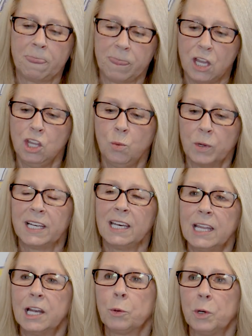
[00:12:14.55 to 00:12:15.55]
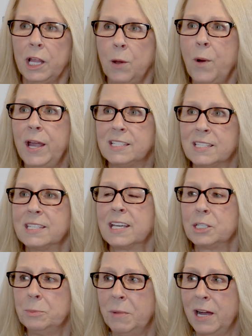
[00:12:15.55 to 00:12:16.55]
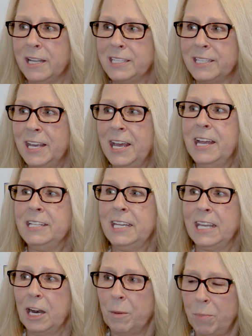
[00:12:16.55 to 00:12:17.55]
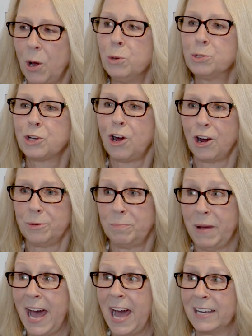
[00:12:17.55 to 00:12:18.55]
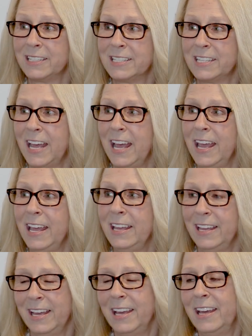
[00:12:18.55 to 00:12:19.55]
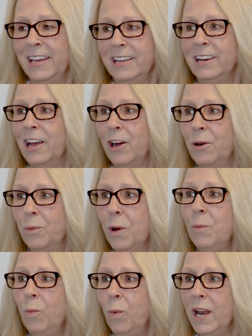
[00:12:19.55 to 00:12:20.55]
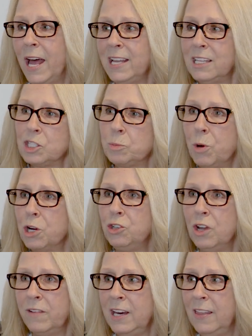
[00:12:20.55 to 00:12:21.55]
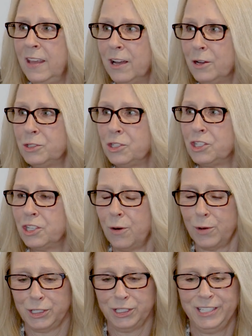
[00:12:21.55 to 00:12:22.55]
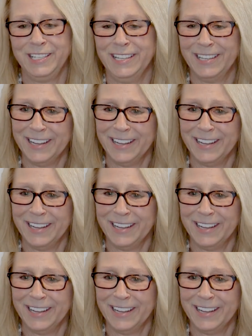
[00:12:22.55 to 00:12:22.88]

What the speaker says: Then you would literally wait 6 months to get a postcard back to say, we like this book. Do you have anything else to show us?